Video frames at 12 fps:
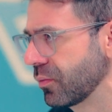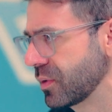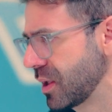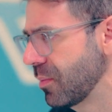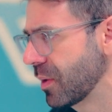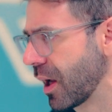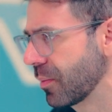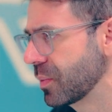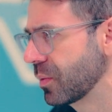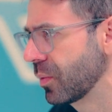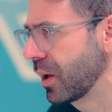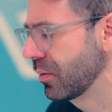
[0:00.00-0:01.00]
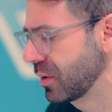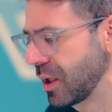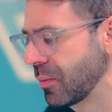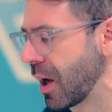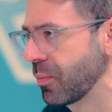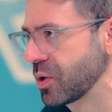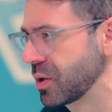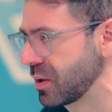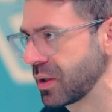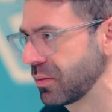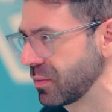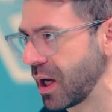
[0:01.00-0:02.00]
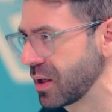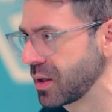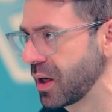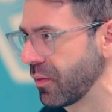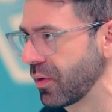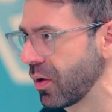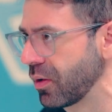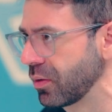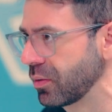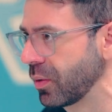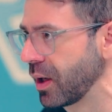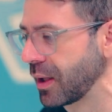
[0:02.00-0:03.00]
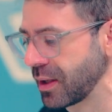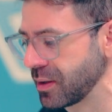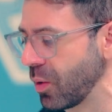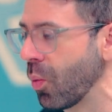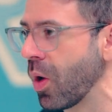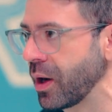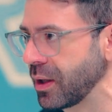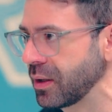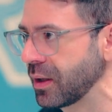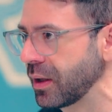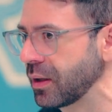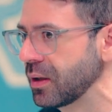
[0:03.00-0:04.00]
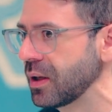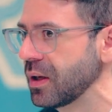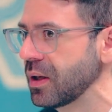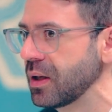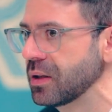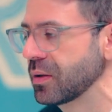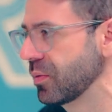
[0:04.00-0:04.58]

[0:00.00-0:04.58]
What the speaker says: TeamLab, right? TeamLab just takes care of it all, right? That's it, one and done. So